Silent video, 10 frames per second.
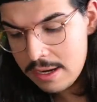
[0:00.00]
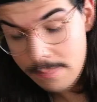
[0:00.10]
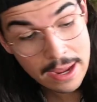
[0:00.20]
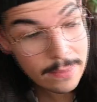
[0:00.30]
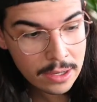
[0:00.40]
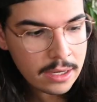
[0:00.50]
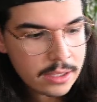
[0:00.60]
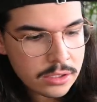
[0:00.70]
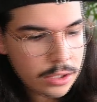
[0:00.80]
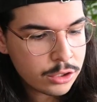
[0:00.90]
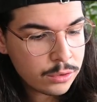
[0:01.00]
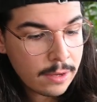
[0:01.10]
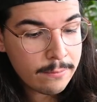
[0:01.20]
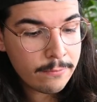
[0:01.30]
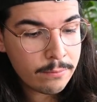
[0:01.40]
In my opinion, as long as you
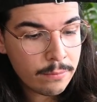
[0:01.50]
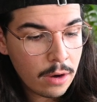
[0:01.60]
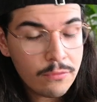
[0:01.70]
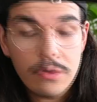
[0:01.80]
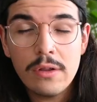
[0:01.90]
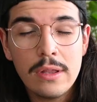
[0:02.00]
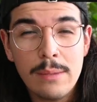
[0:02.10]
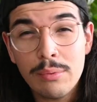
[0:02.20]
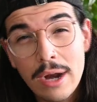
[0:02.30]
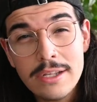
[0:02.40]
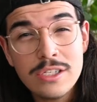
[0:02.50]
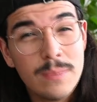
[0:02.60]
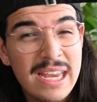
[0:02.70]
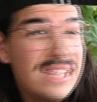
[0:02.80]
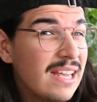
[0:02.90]
have a really bright
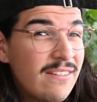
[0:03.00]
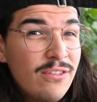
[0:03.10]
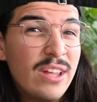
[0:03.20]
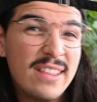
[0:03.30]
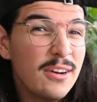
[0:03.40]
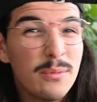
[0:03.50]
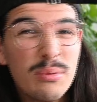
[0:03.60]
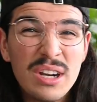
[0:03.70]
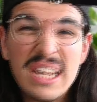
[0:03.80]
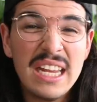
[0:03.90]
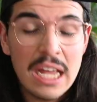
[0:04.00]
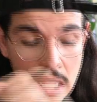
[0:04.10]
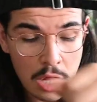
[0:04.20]
space, I feel like they're pretty